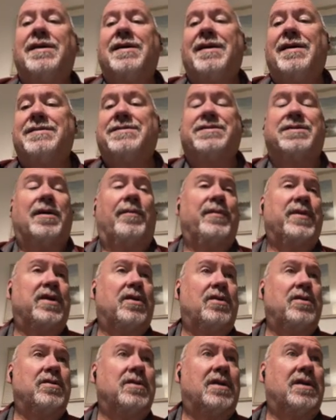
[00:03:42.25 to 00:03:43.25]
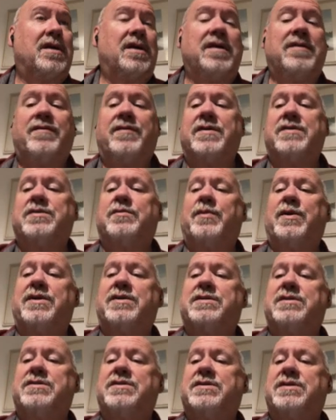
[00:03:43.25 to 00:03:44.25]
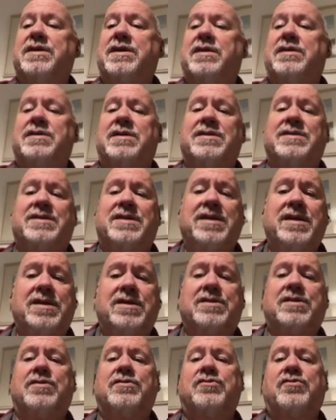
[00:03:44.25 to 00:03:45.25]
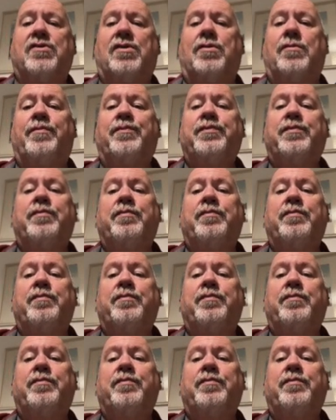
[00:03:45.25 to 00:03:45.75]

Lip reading: Some include life expectancy and disease control.